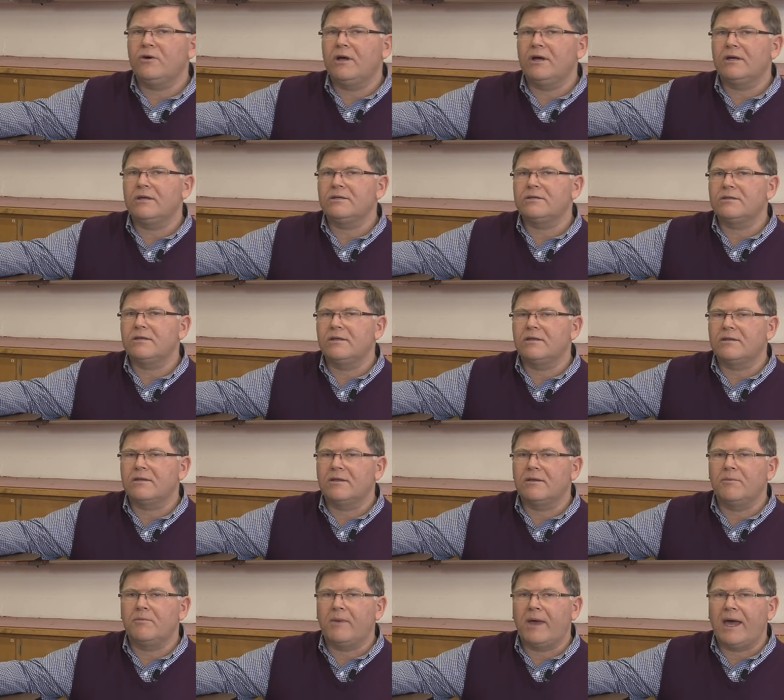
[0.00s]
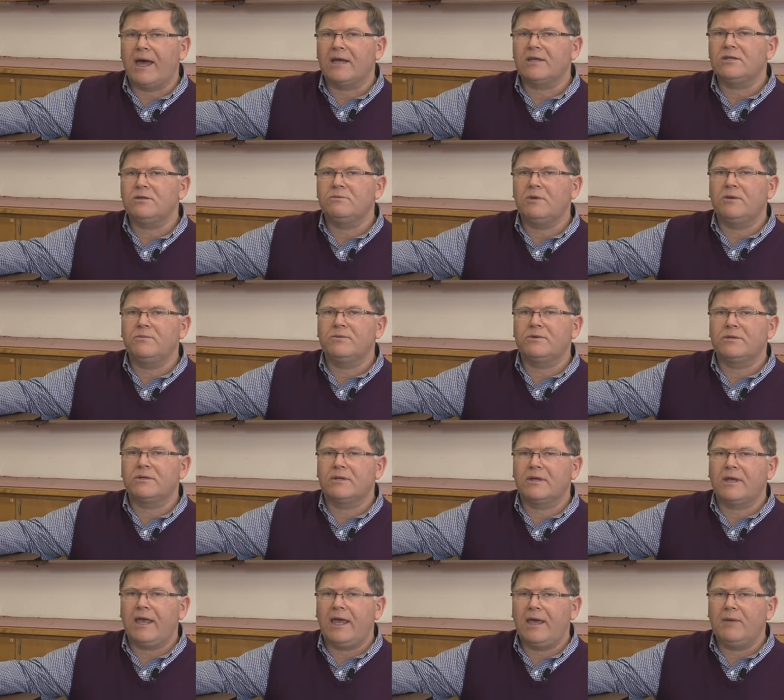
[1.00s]
us that the maximum
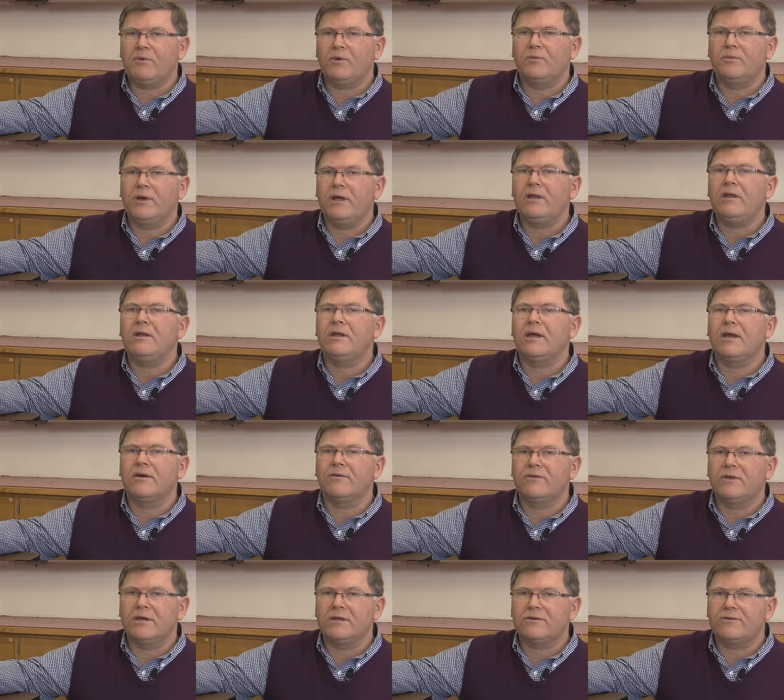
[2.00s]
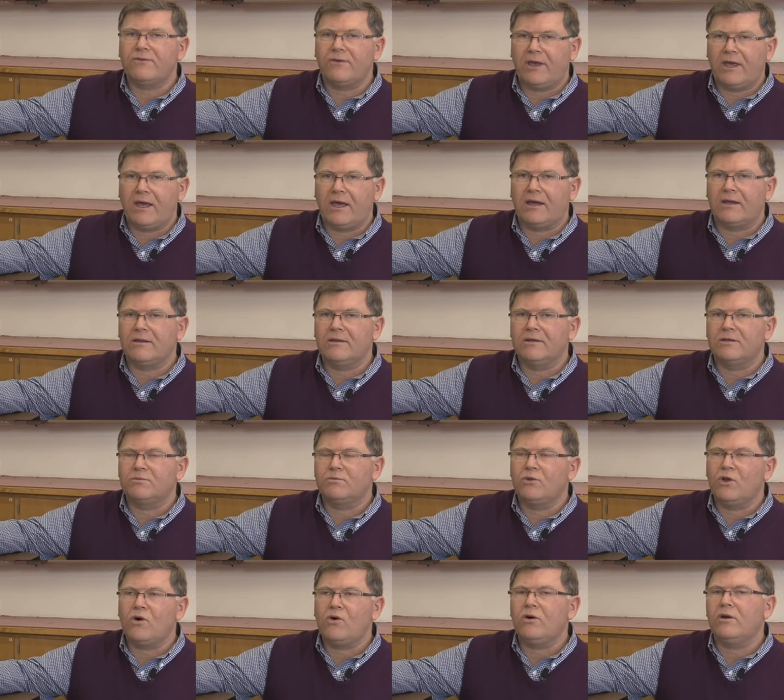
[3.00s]
capability of this fan, this
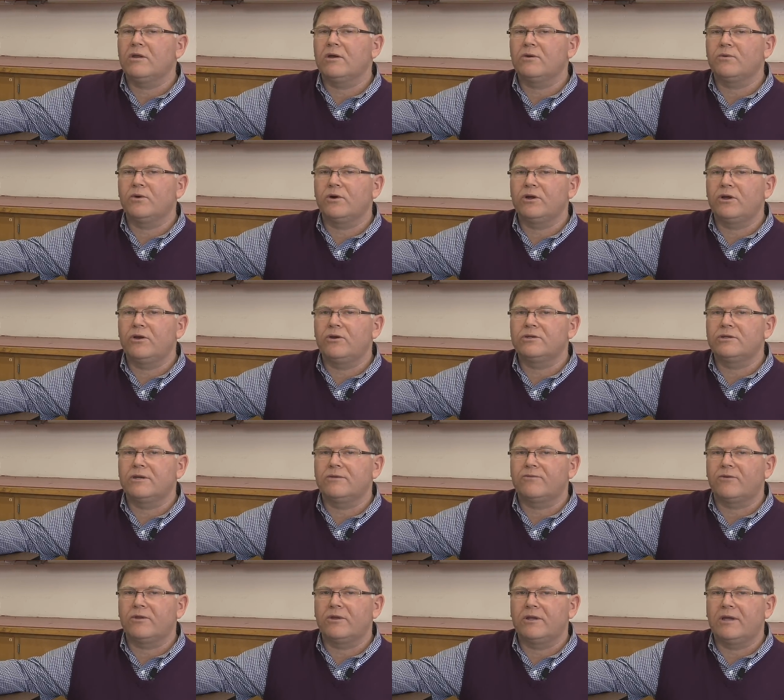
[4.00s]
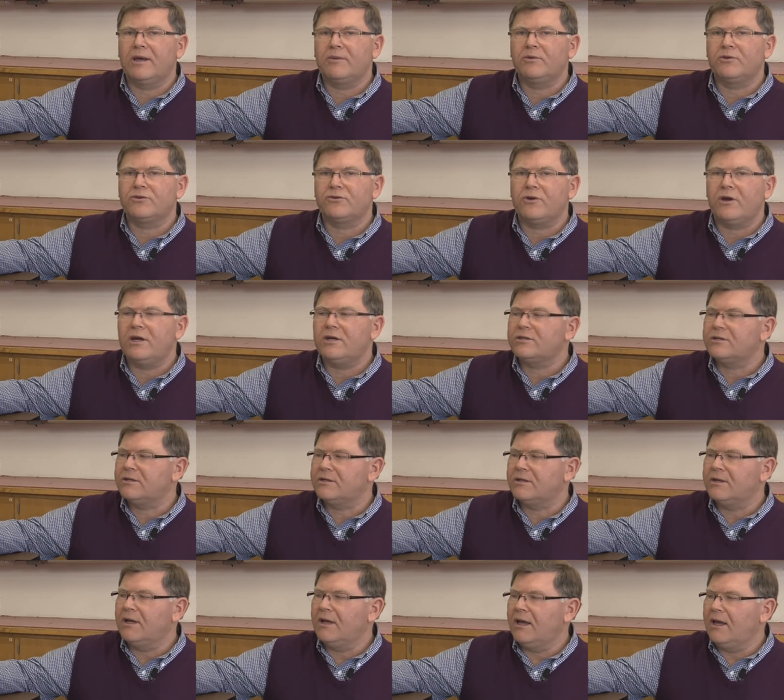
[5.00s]
blower that we're using for the
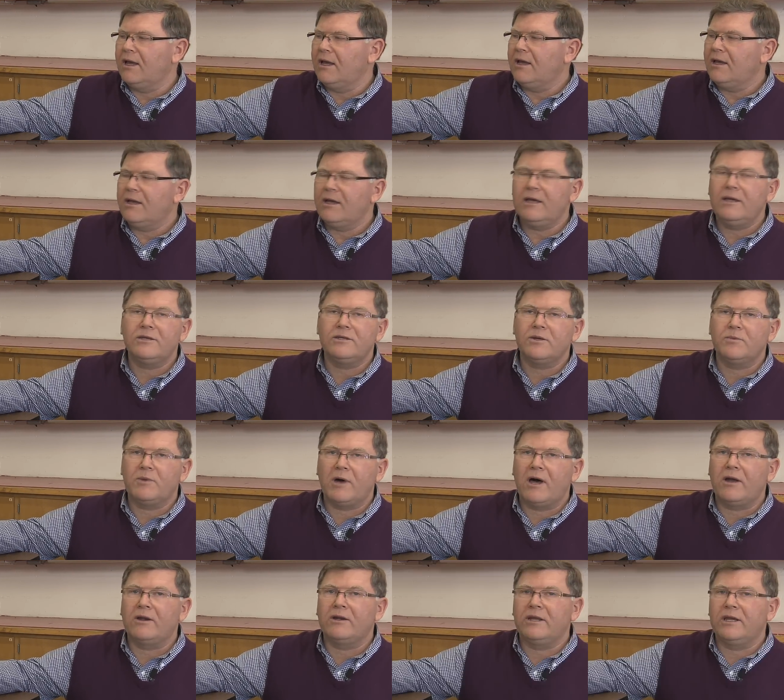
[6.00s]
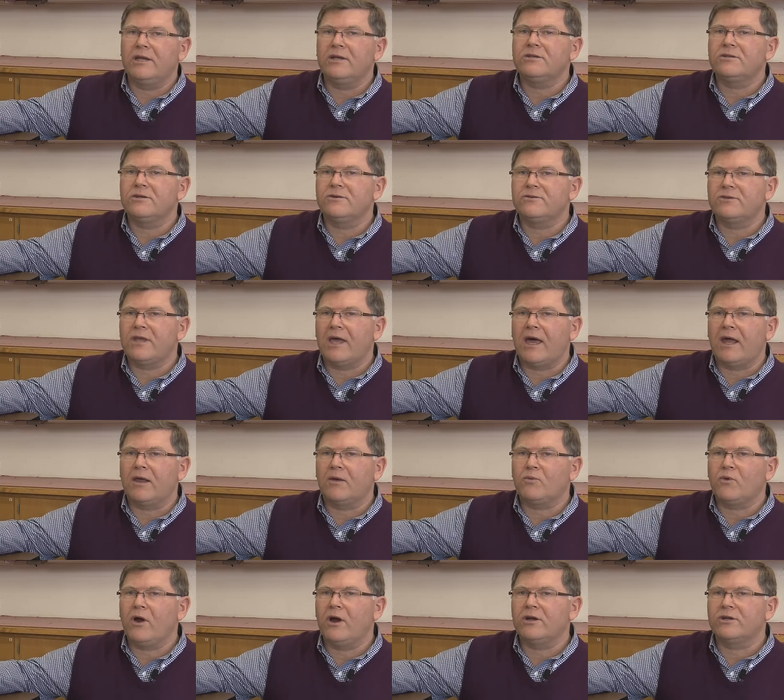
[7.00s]
demonstration, is about an inch of
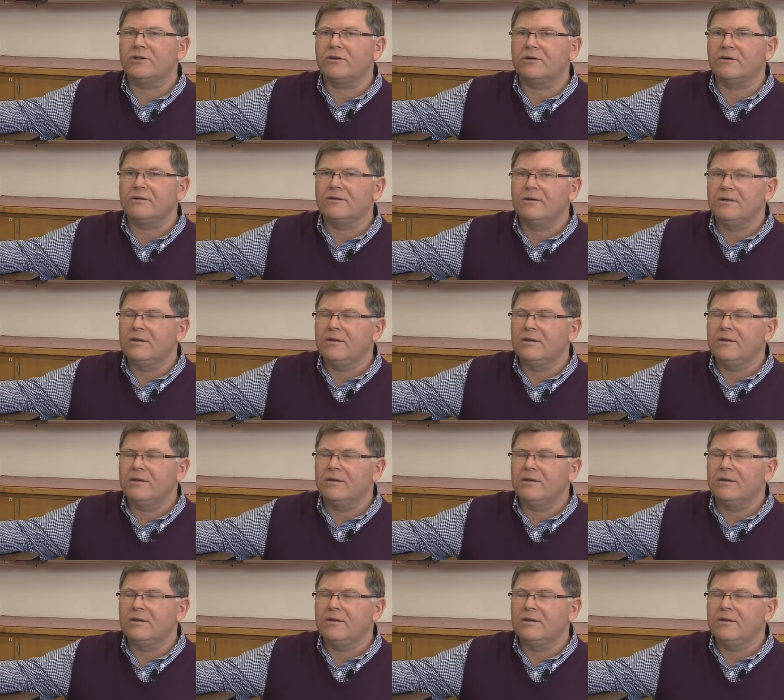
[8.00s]
static pressure.